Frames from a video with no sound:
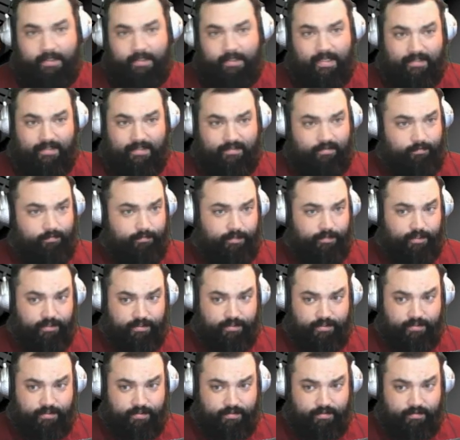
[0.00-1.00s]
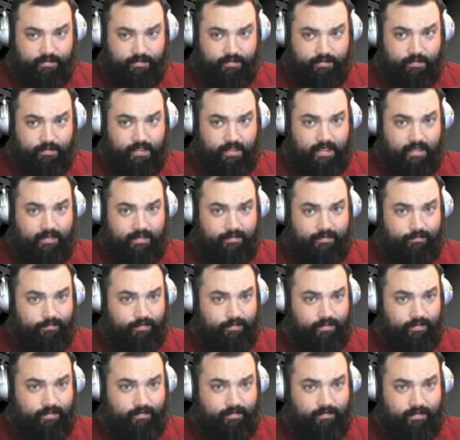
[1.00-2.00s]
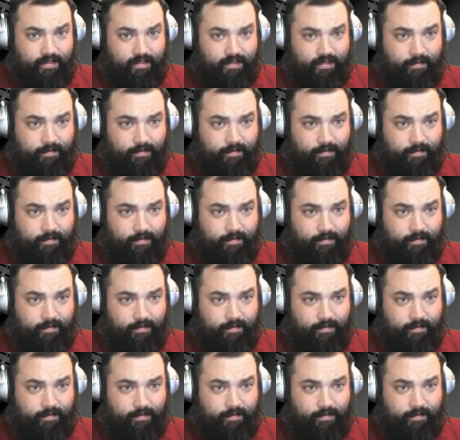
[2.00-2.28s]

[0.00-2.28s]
not so much, to be honest with you.